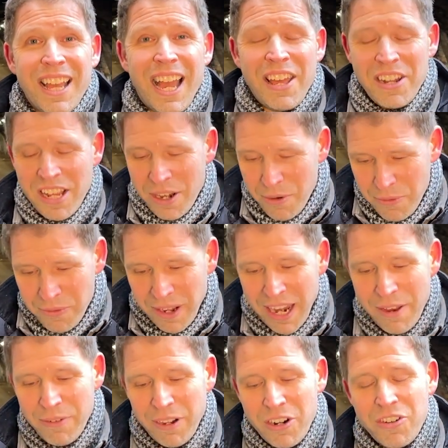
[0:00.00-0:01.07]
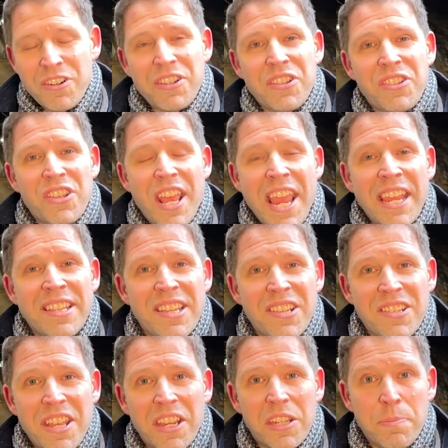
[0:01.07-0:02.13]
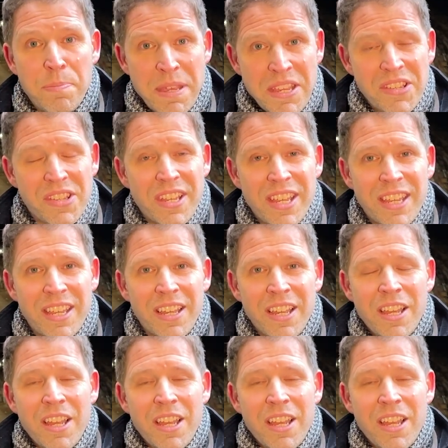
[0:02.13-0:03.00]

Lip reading: And then in 586 BC,